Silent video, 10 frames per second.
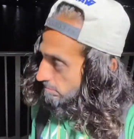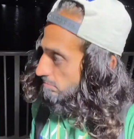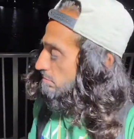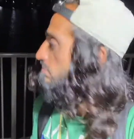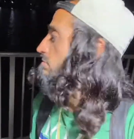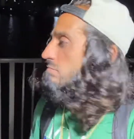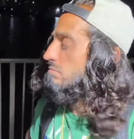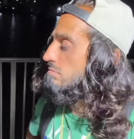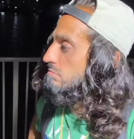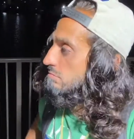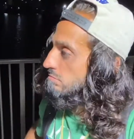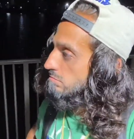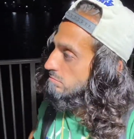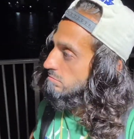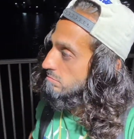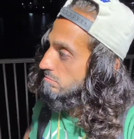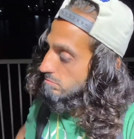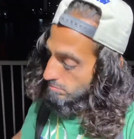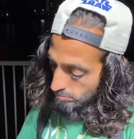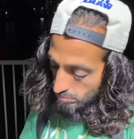
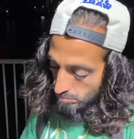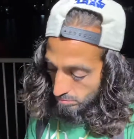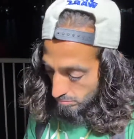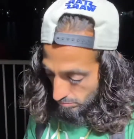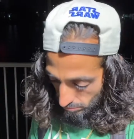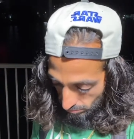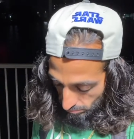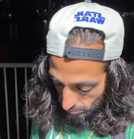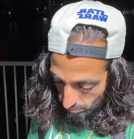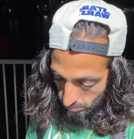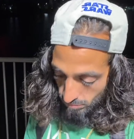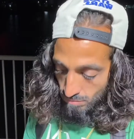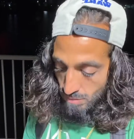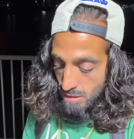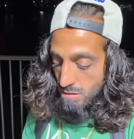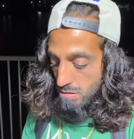[no speech]